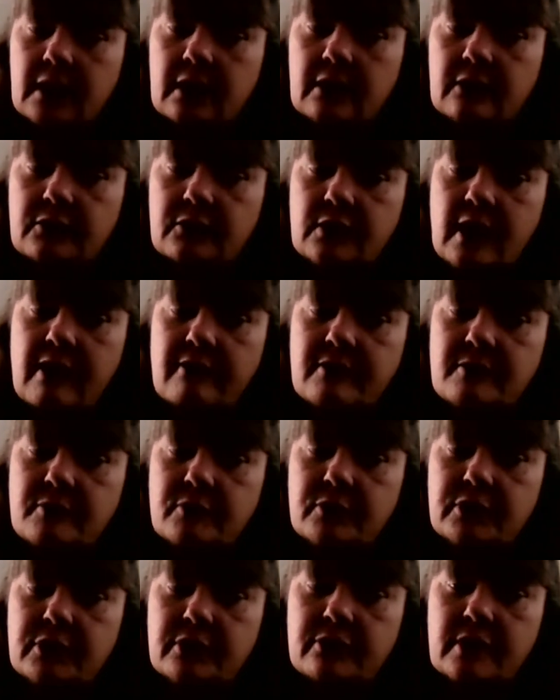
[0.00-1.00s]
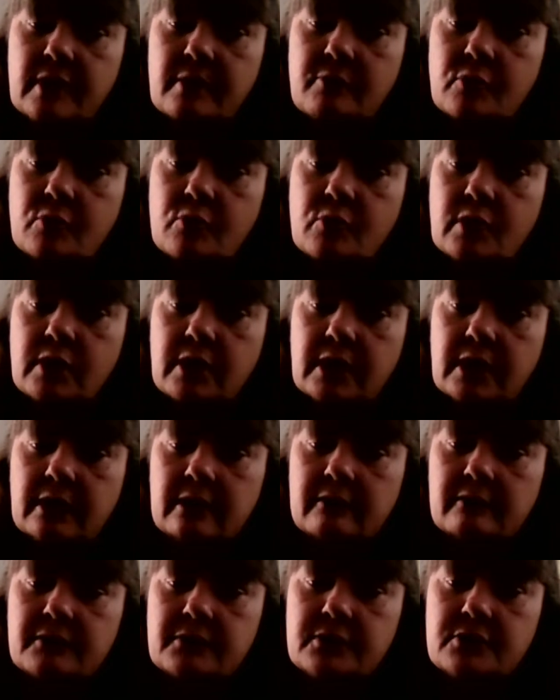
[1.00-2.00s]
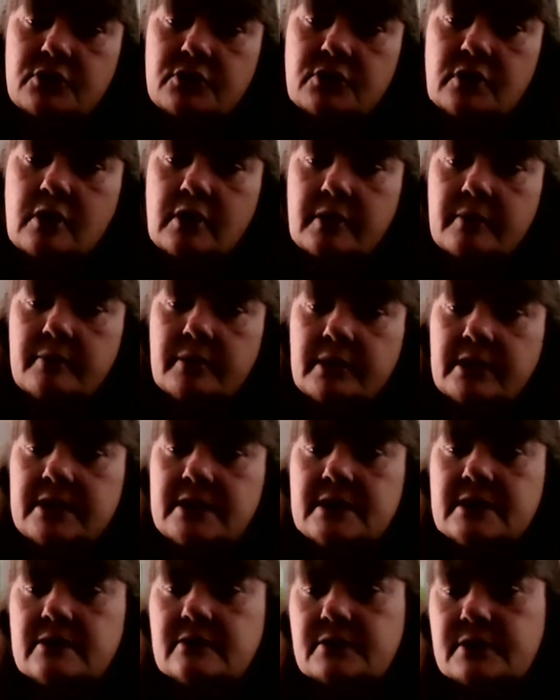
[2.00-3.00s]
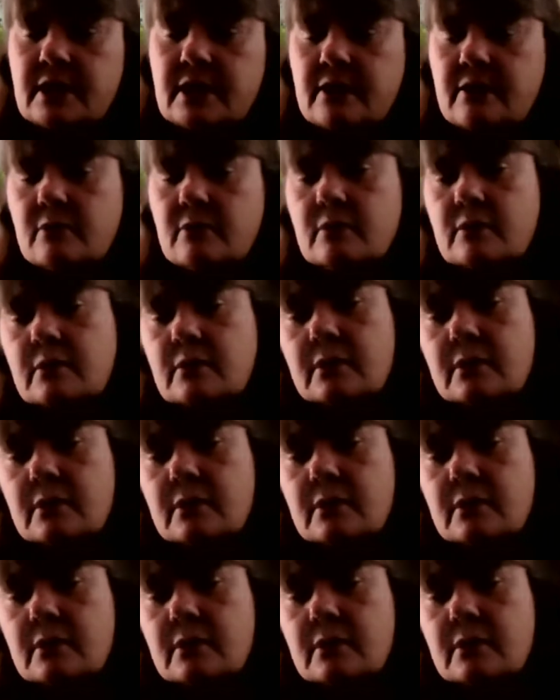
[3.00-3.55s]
If you haven't put your number one in for the drawing, please do so.